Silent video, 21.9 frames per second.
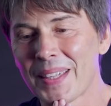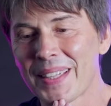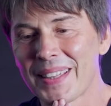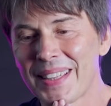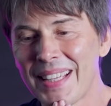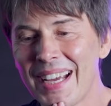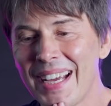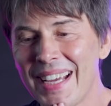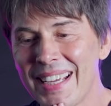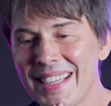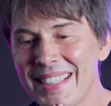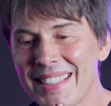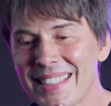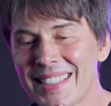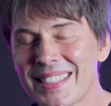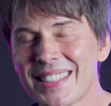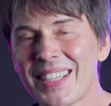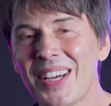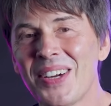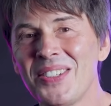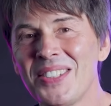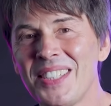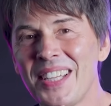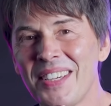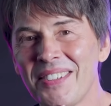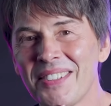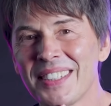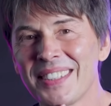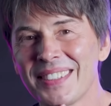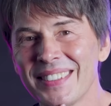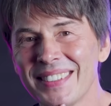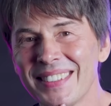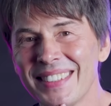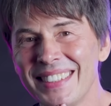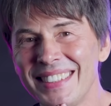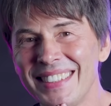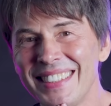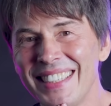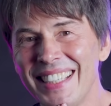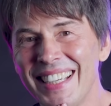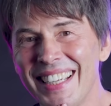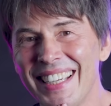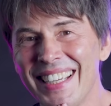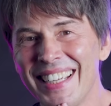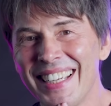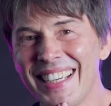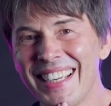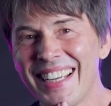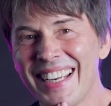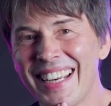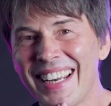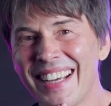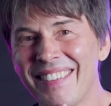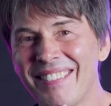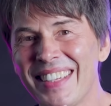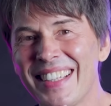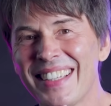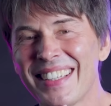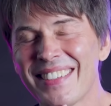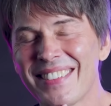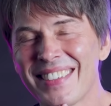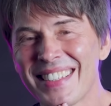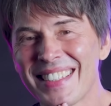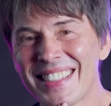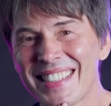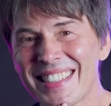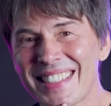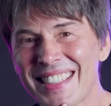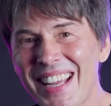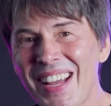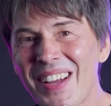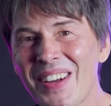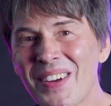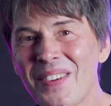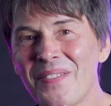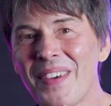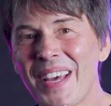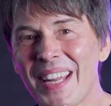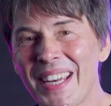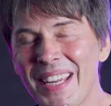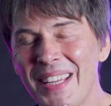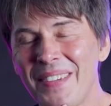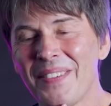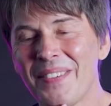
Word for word: That is so difficult, isn't it? I mean, there are so many